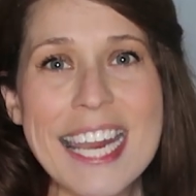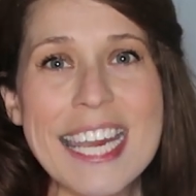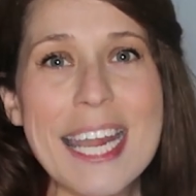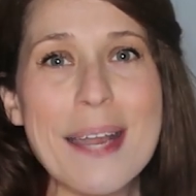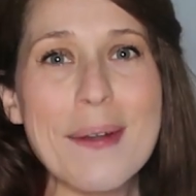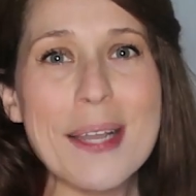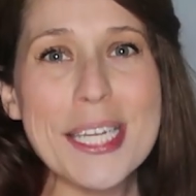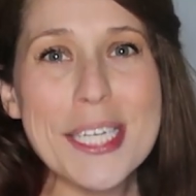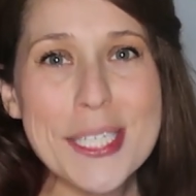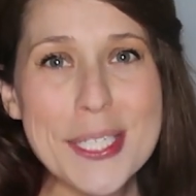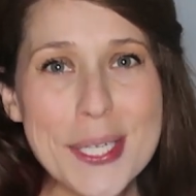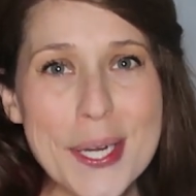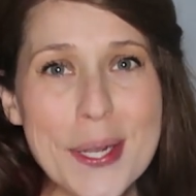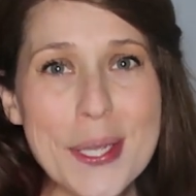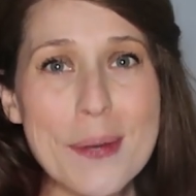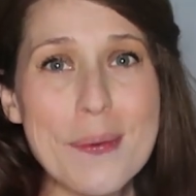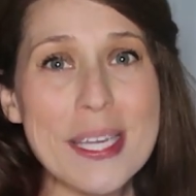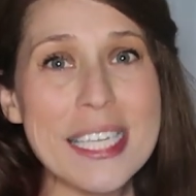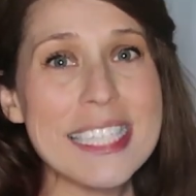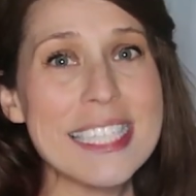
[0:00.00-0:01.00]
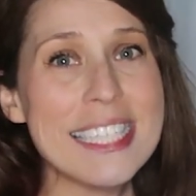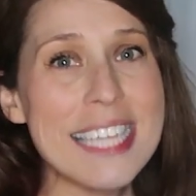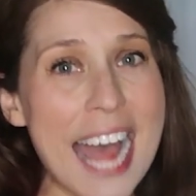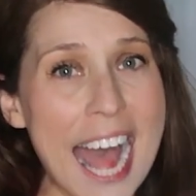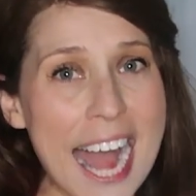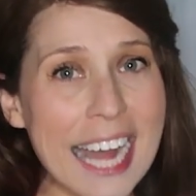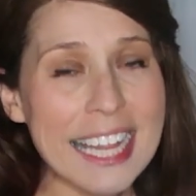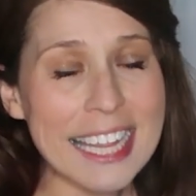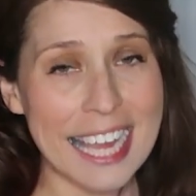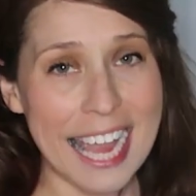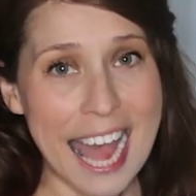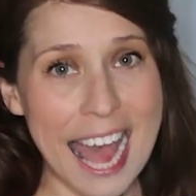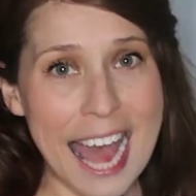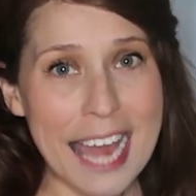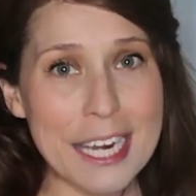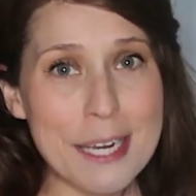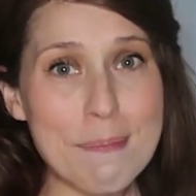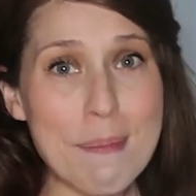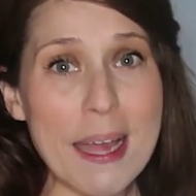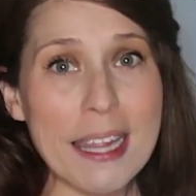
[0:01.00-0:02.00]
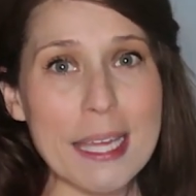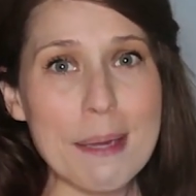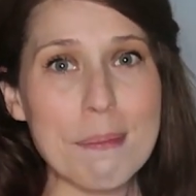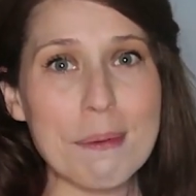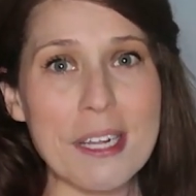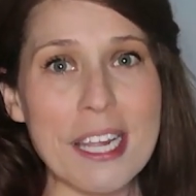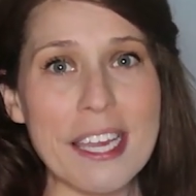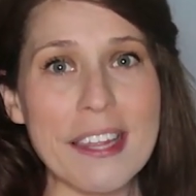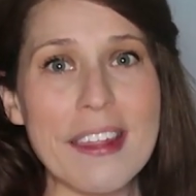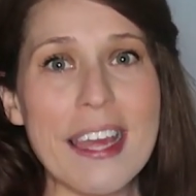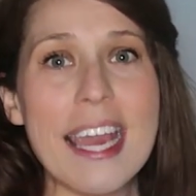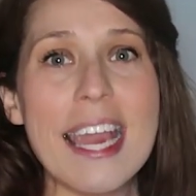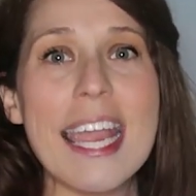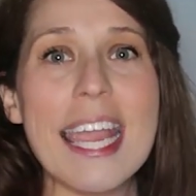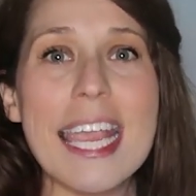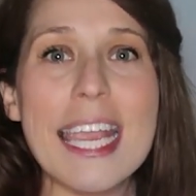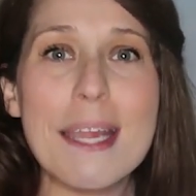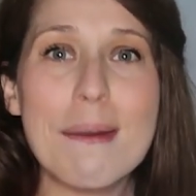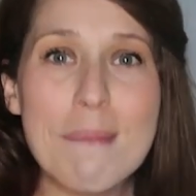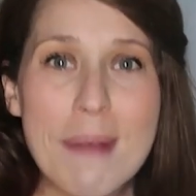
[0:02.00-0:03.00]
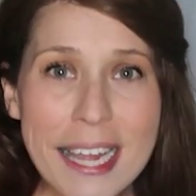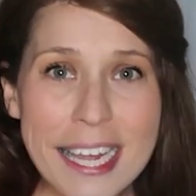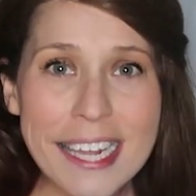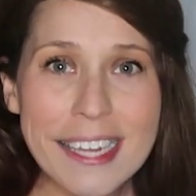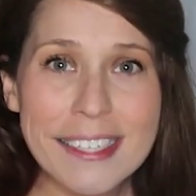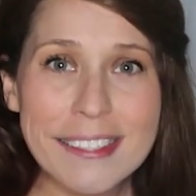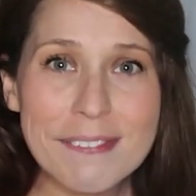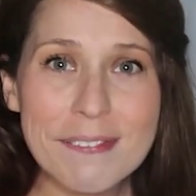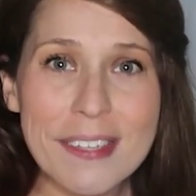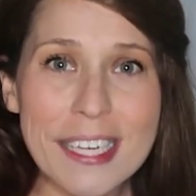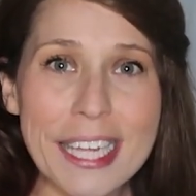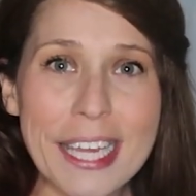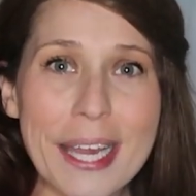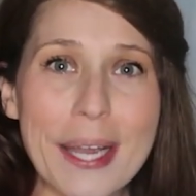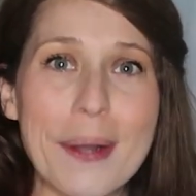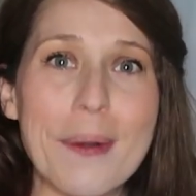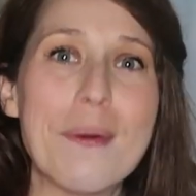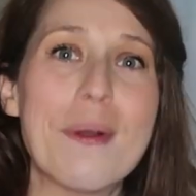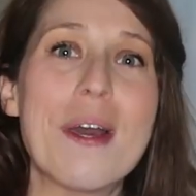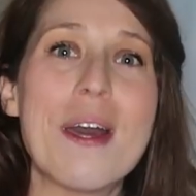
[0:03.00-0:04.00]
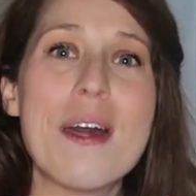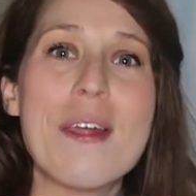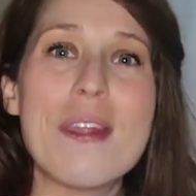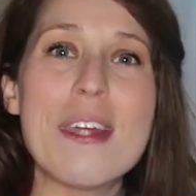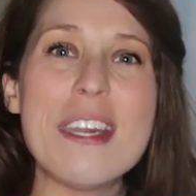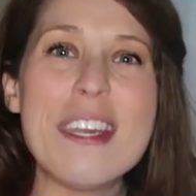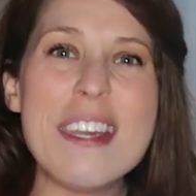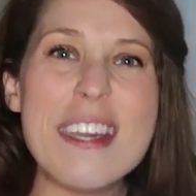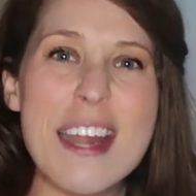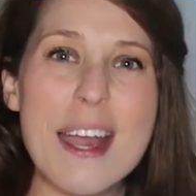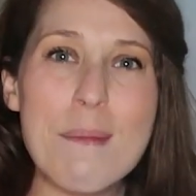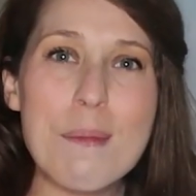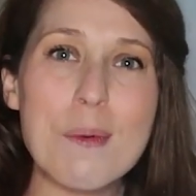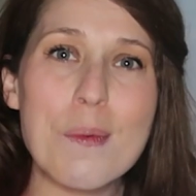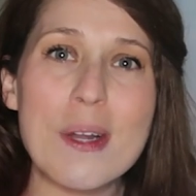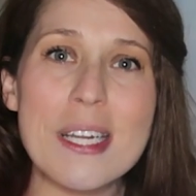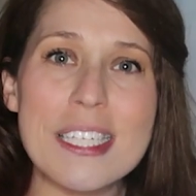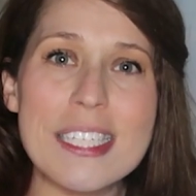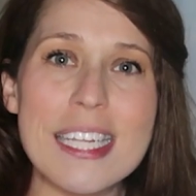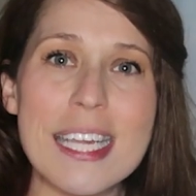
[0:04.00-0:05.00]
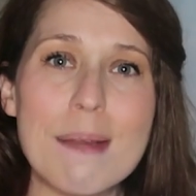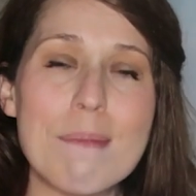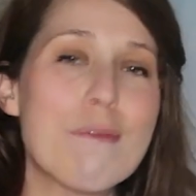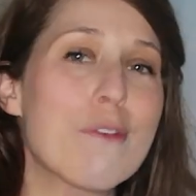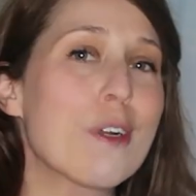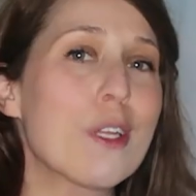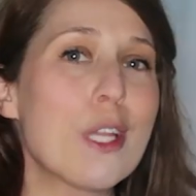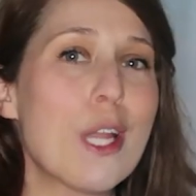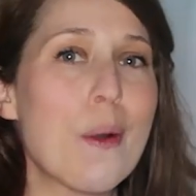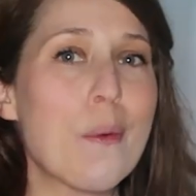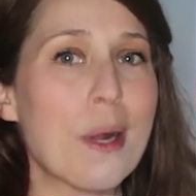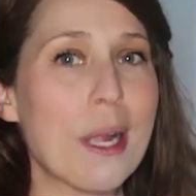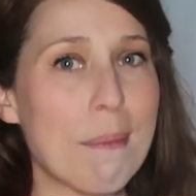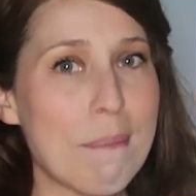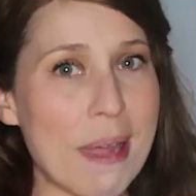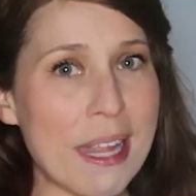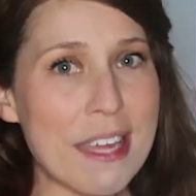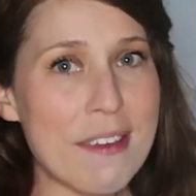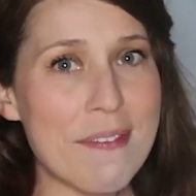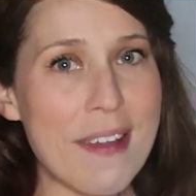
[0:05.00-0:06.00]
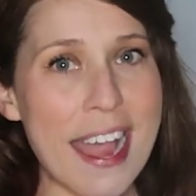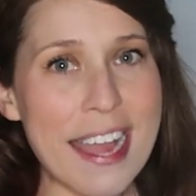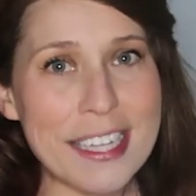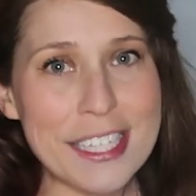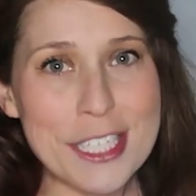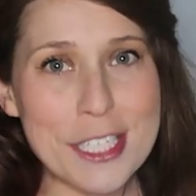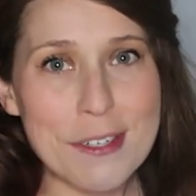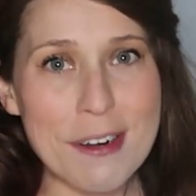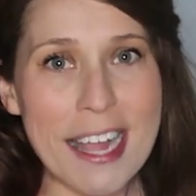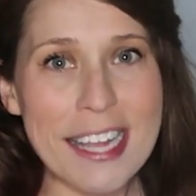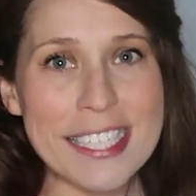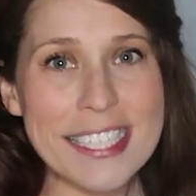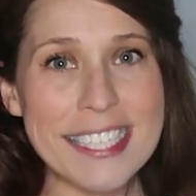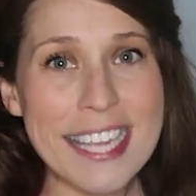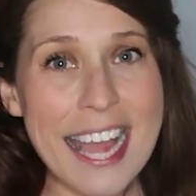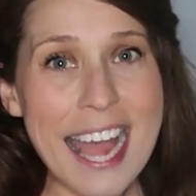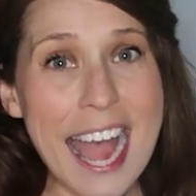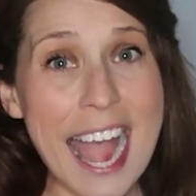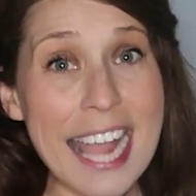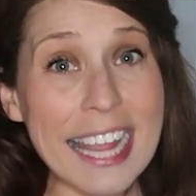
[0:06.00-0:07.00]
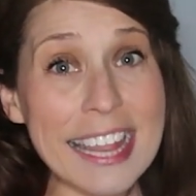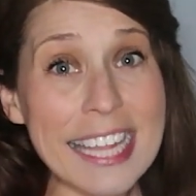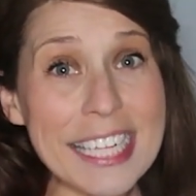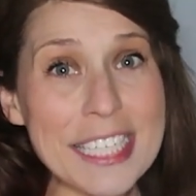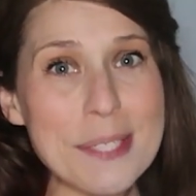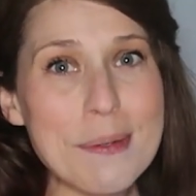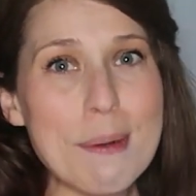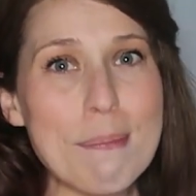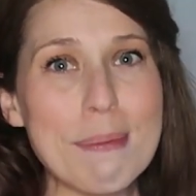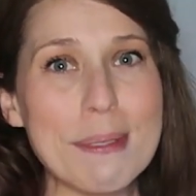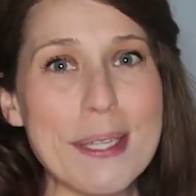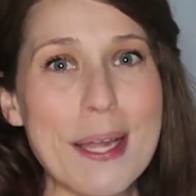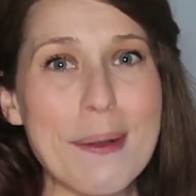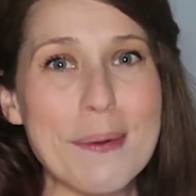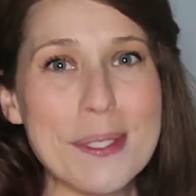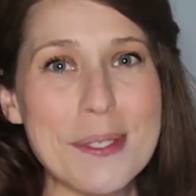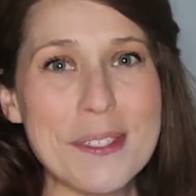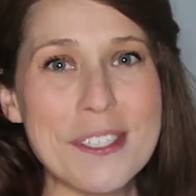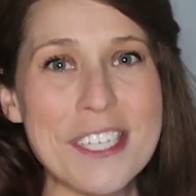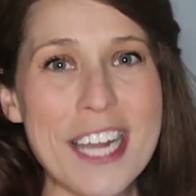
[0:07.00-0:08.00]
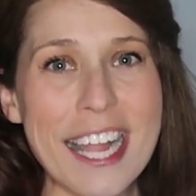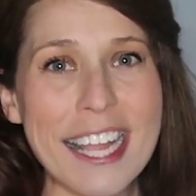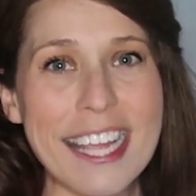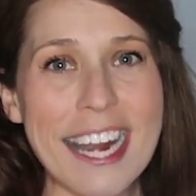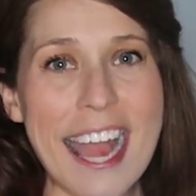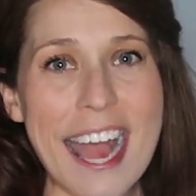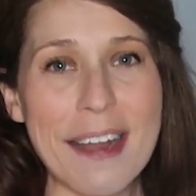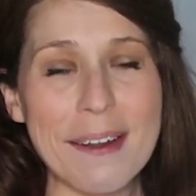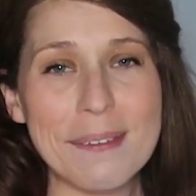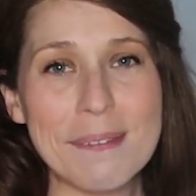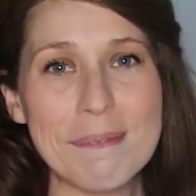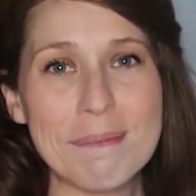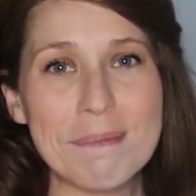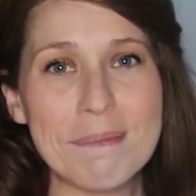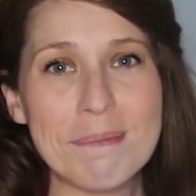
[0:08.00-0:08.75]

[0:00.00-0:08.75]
Now I show you exactly how to belly breathe in my video, the #1 tip for lowering belly fat and stress. I linked to it below, so check it out.